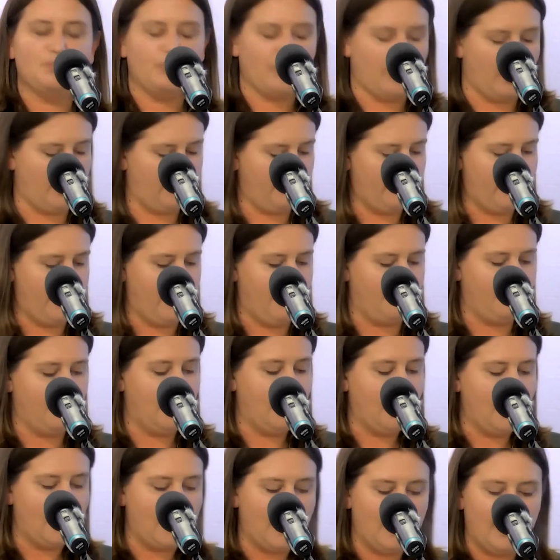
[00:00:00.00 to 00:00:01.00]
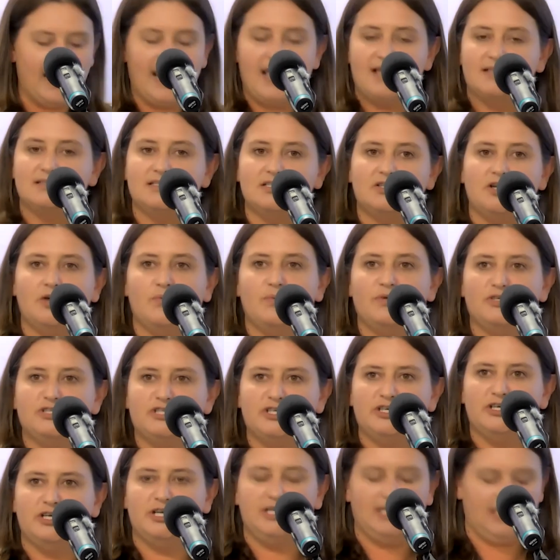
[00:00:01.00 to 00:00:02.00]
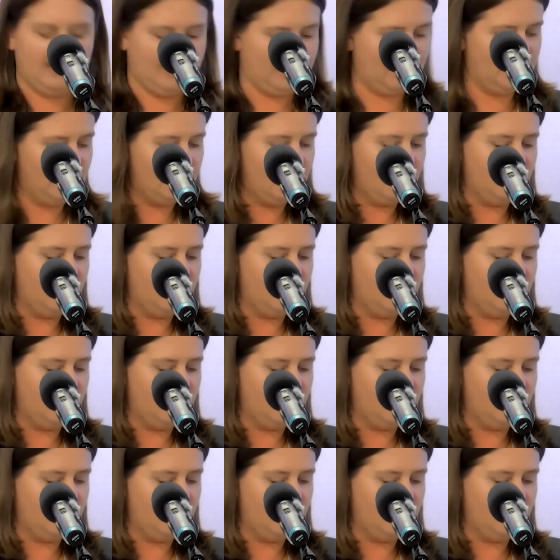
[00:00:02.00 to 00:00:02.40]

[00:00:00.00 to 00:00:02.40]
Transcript: program allows an opportunity